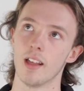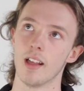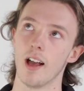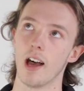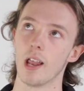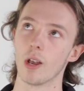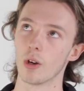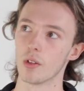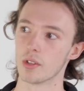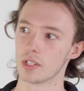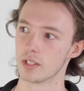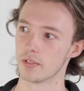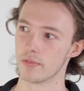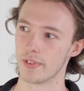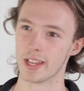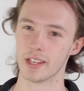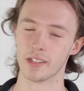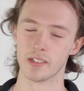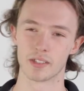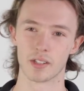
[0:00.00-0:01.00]
a lot of the
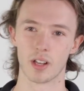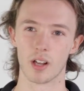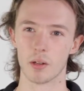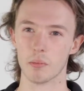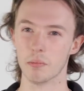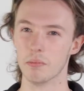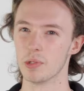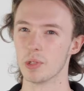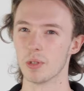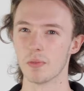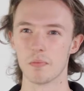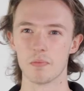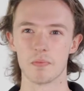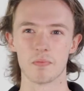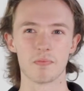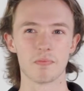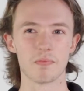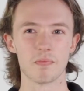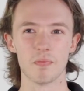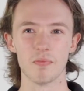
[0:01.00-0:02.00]
events I'm sort of
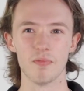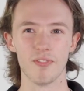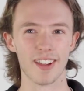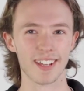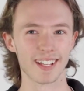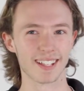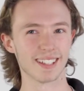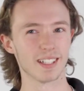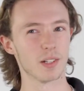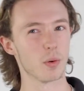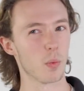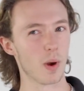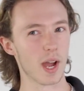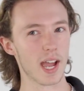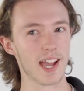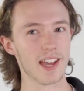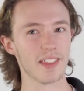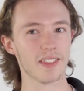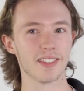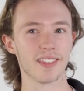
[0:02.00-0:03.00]
vaguely
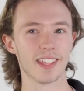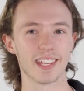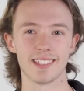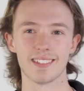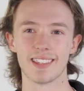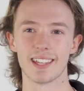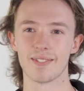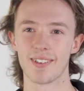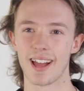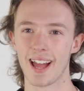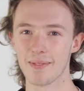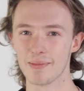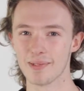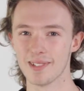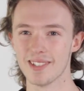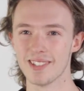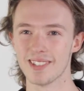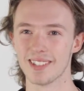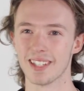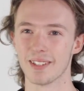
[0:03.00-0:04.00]
aware that they've
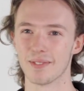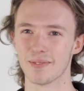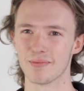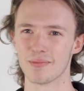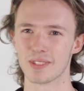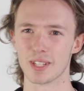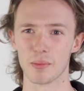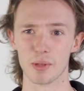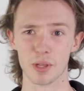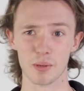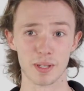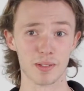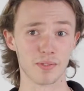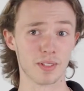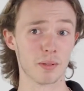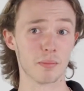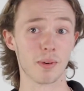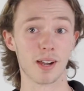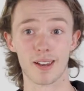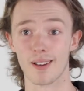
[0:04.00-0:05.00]
happened, and some of them even
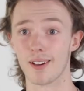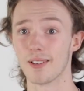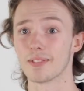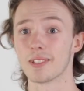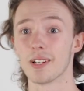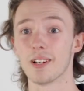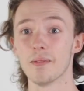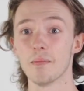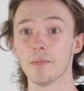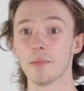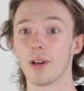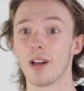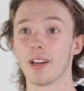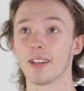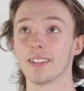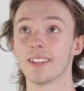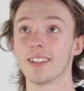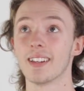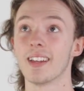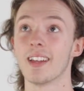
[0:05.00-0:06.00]
in my lifetime, but
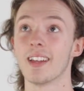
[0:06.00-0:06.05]
I